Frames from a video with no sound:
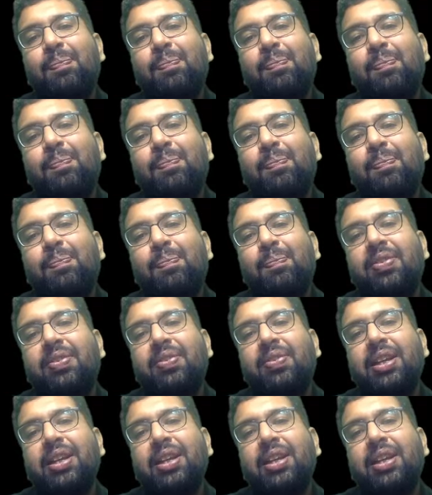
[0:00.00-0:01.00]
plus
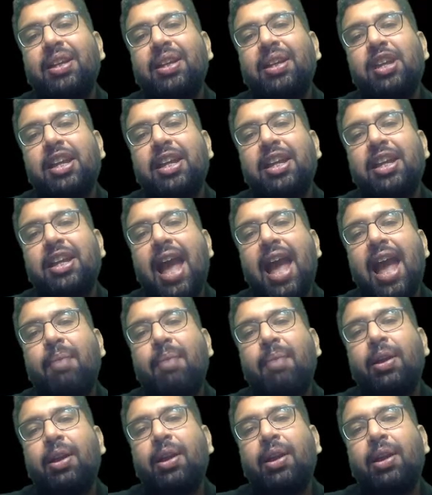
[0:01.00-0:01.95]
3 j cap,